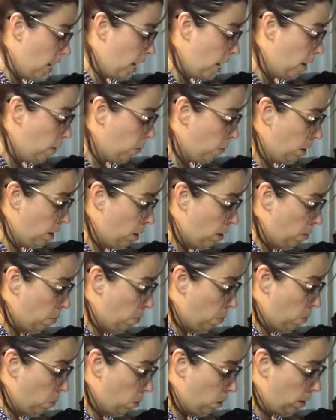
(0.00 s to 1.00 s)
I went and
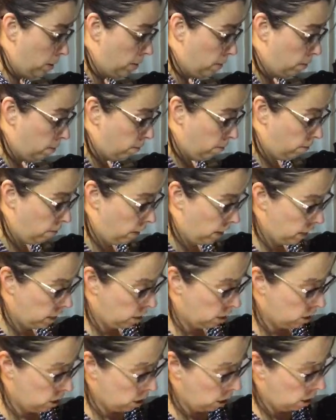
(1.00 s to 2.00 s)
bought
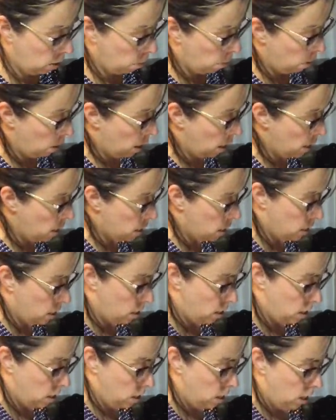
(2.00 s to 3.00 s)
regular chicken
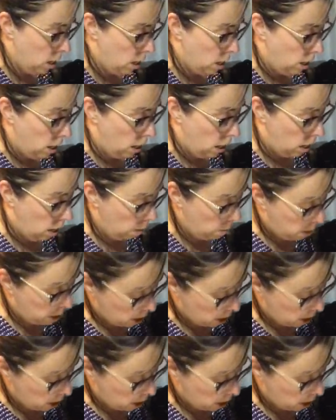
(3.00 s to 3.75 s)
breasts and I'm